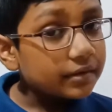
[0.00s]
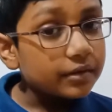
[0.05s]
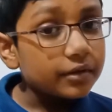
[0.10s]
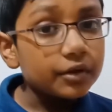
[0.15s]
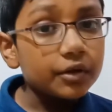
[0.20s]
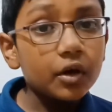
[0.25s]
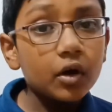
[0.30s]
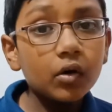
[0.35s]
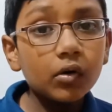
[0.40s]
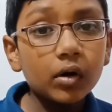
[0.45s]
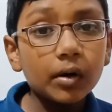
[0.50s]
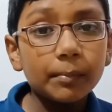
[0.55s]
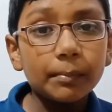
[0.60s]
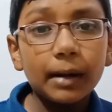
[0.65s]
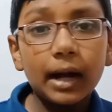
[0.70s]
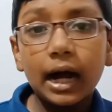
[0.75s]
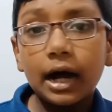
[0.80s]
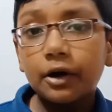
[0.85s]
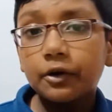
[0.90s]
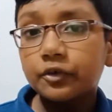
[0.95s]
know
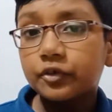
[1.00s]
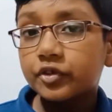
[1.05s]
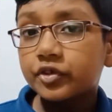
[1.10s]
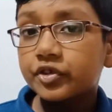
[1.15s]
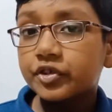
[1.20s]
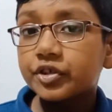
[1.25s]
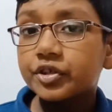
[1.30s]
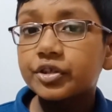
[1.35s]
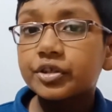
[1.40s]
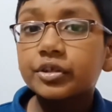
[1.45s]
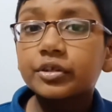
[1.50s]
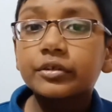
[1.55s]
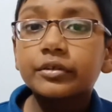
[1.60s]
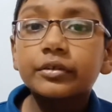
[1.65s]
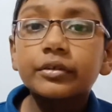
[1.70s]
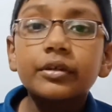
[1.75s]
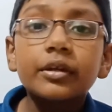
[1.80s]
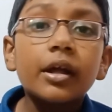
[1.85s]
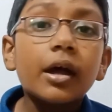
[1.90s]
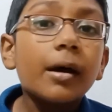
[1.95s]
about
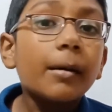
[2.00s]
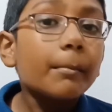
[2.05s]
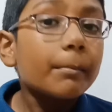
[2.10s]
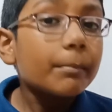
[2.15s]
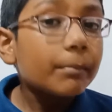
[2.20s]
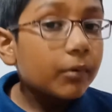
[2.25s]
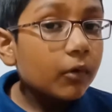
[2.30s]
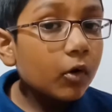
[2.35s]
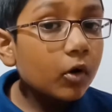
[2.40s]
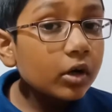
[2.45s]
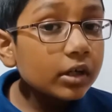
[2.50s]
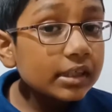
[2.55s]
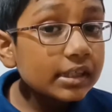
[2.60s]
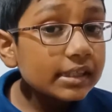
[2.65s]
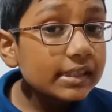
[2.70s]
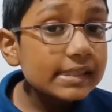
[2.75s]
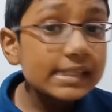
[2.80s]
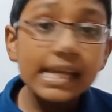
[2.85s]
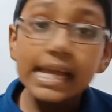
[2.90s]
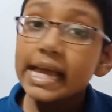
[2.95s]

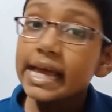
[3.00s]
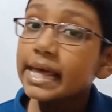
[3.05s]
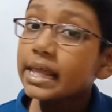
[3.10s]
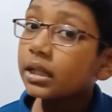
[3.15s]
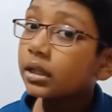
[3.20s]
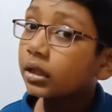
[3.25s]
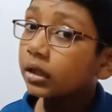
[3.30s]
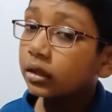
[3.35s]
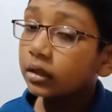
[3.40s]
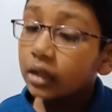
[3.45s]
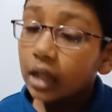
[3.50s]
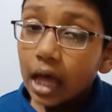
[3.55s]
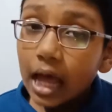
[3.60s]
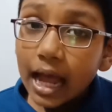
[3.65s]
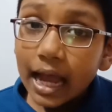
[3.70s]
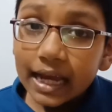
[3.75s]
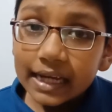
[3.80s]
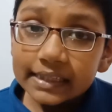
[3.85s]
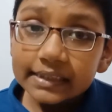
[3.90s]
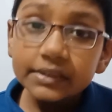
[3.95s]
points and
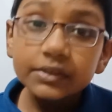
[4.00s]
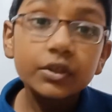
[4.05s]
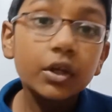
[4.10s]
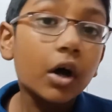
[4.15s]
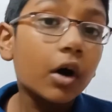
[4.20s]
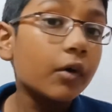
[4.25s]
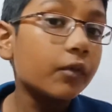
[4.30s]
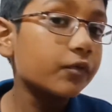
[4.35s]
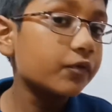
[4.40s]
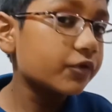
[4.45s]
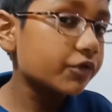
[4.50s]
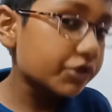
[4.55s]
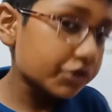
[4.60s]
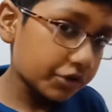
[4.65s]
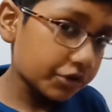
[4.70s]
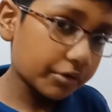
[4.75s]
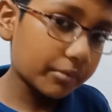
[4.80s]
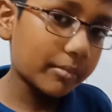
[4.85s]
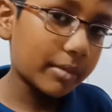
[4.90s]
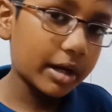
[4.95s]
lines of
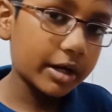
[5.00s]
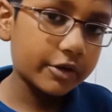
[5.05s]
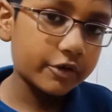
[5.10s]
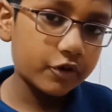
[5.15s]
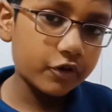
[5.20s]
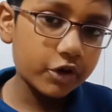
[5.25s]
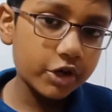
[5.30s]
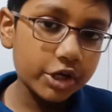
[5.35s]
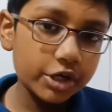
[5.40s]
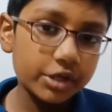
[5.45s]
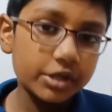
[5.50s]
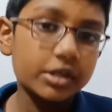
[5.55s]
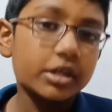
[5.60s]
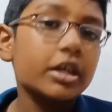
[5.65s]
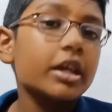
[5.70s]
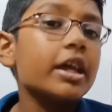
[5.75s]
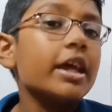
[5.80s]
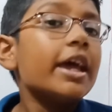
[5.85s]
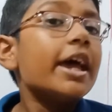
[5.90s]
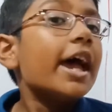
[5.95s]
geometry.
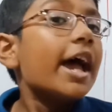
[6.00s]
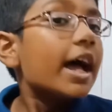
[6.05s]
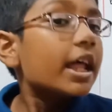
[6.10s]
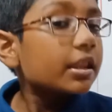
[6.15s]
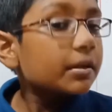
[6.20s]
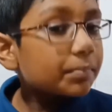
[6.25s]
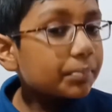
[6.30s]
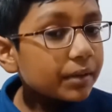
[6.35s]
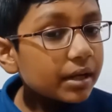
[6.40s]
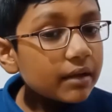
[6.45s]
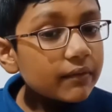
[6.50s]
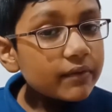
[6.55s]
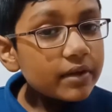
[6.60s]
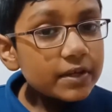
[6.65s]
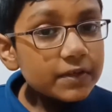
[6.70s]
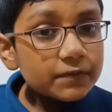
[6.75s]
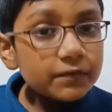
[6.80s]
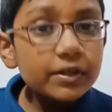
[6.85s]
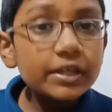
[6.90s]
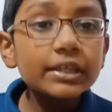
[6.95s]
In the
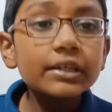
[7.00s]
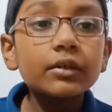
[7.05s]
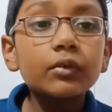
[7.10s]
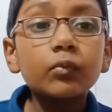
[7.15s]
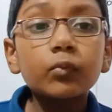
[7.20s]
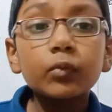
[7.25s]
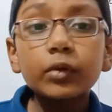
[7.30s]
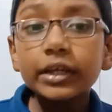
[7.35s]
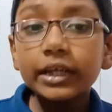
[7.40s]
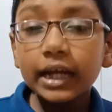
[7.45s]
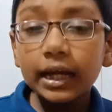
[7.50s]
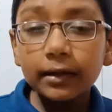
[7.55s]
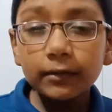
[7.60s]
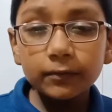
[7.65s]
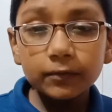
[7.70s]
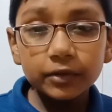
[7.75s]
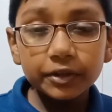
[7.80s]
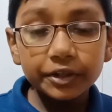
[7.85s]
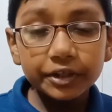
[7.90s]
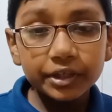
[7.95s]
previous video we
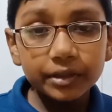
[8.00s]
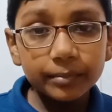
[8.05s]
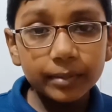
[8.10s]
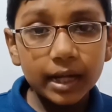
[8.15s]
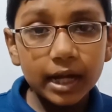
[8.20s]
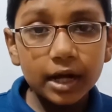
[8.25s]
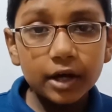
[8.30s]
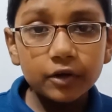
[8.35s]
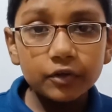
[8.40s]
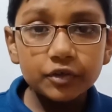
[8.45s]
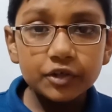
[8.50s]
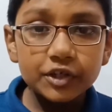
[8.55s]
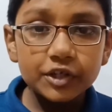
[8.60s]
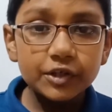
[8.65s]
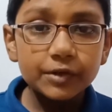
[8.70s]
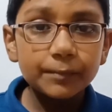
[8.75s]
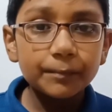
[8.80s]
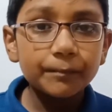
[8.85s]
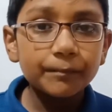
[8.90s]
have learned about